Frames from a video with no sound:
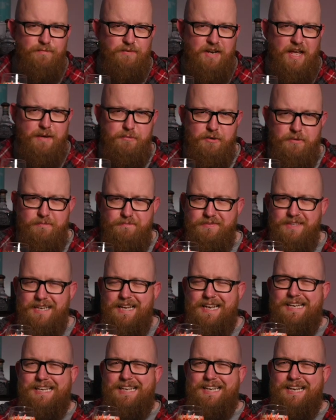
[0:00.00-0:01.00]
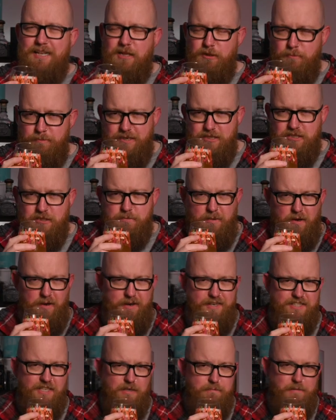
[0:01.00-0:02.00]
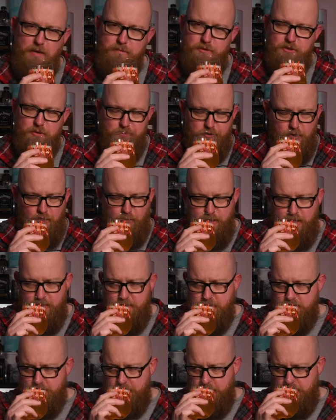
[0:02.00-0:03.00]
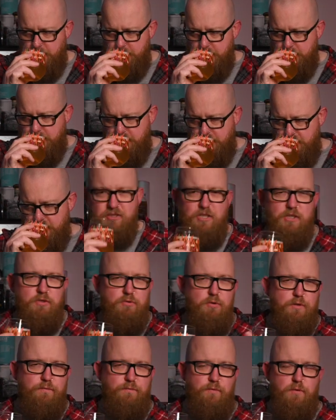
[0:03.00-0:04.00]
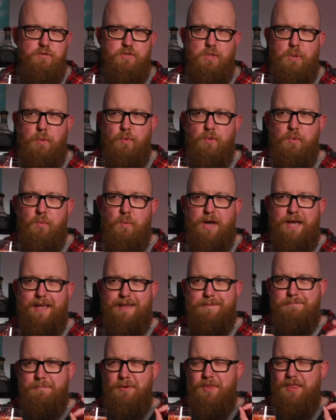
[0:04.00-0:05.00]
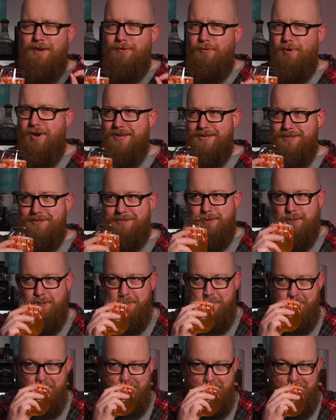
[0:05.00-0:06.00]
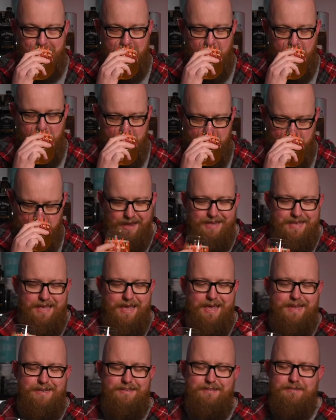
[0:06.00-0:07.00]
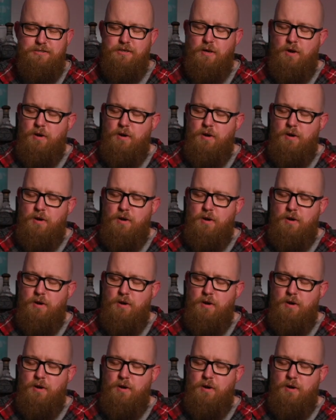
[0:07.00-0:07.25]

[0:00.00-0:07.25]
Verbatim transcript: of lemon, a little bit spicy, maybe some coriander seed. Citrus fruits all the way, but there is a hint